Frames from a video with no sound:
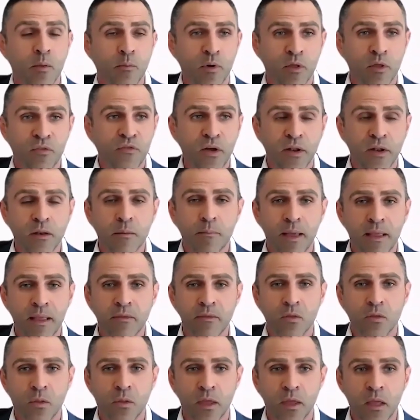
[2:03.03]
with
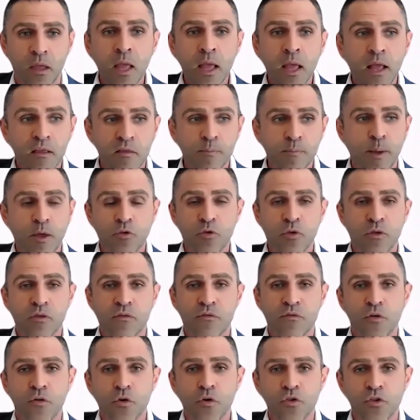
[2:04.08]
fundamentally, especially as a
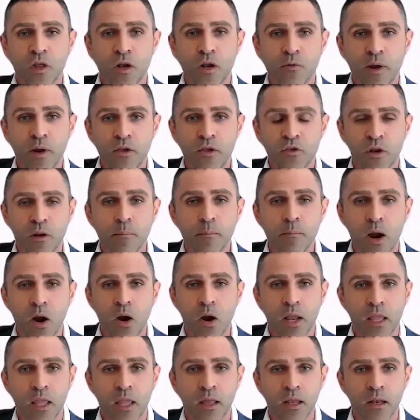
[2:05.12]
first generation
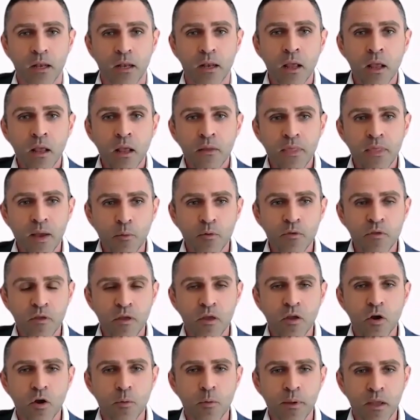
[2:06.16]
American that was
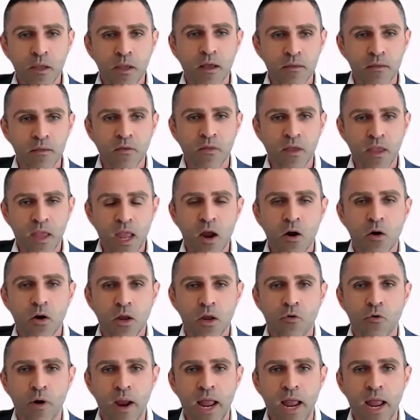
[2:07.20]
here because of the Cary
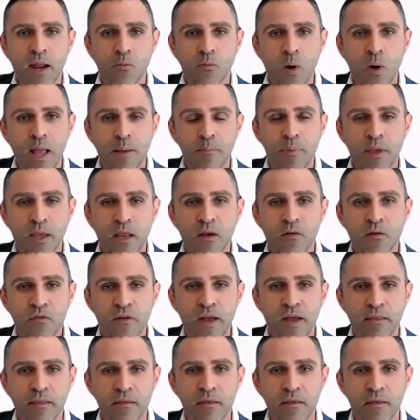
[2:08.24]
Grant white picket
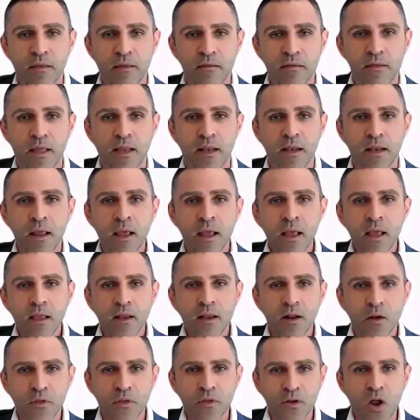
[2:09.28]
fences and,
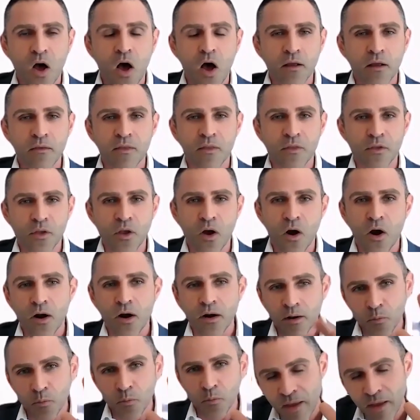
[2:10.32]
the dogs in the yard
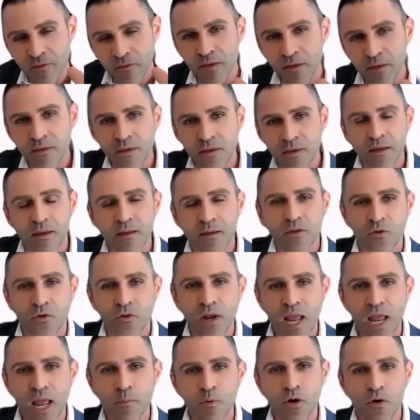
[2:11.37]
and waving to your
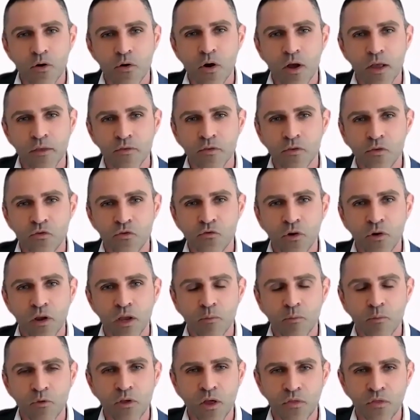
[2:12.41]
neighbor across the
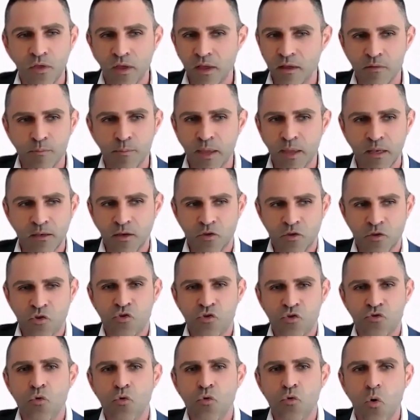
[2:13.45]
street, which I think is being
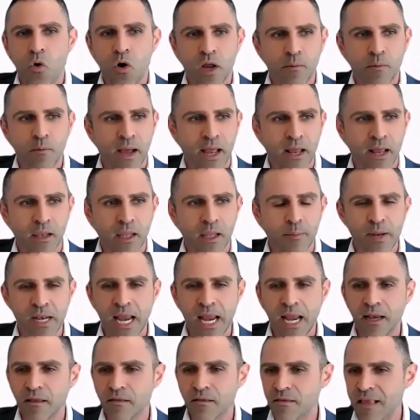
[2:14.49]
destroyed by
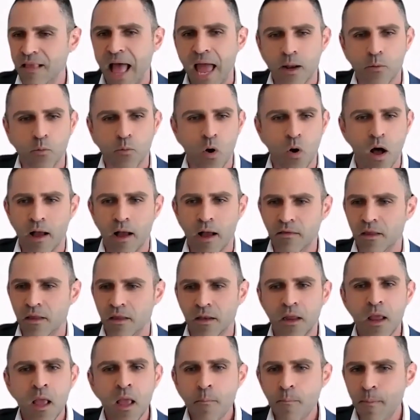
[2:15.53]
eliminating sidewalks
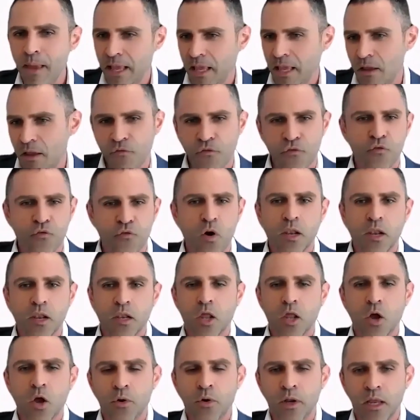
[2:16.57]
and making front
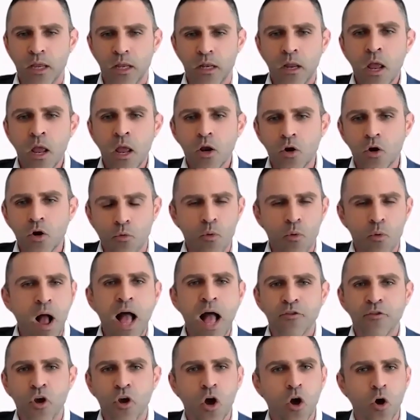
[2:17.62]
loaded
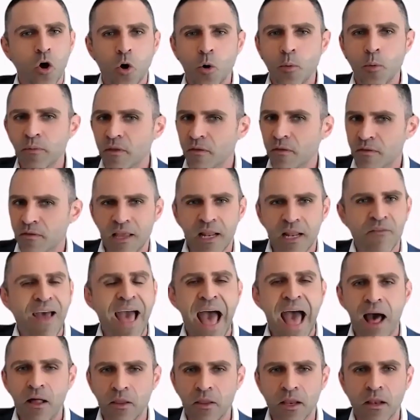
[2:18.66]
garage homes instead of
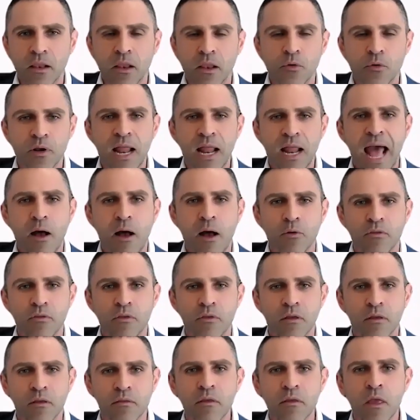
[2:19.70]
alley loaded
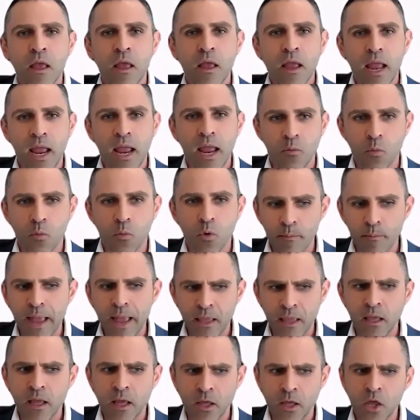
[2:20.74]
houses. And we're
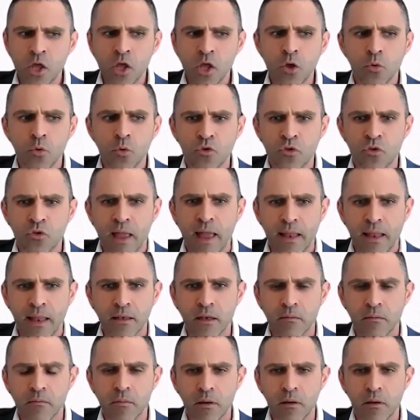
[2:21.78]
making a huge dent
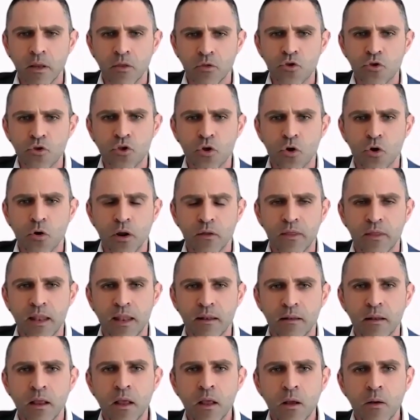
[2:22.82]
in ensuring
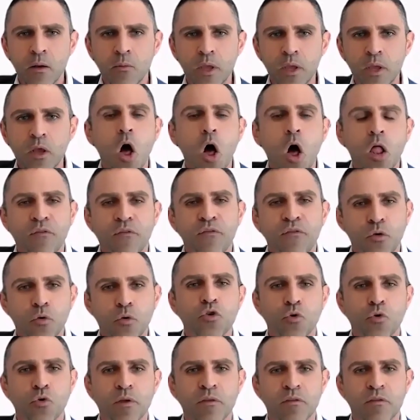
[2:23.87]
that we call it
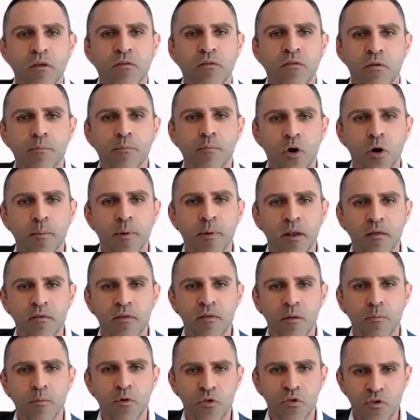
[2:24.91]
futuristic
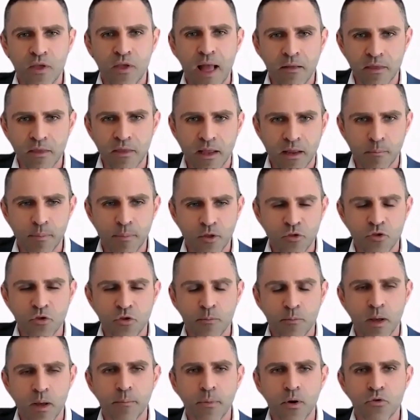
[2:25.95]
suburbanism, which sounds like a bunch of
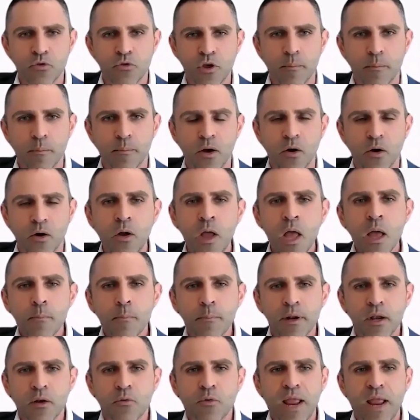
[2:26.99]
mumbo jumbo,
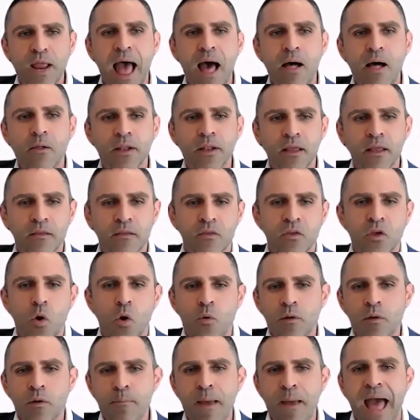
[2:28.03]
but in reality, it's
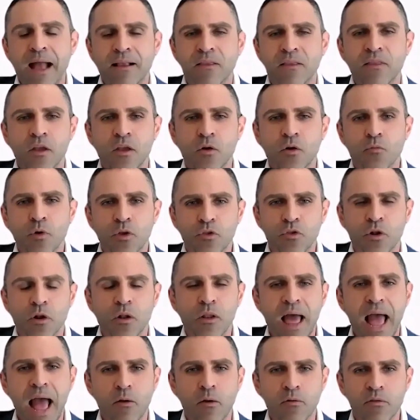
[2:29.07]
going back to the original
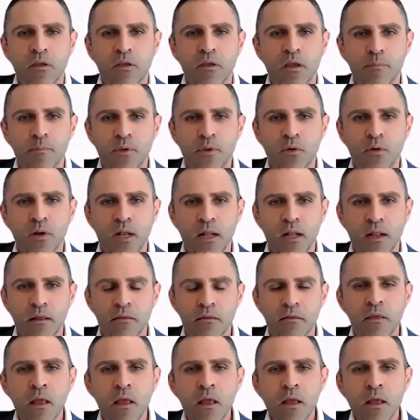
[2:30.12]
housing communities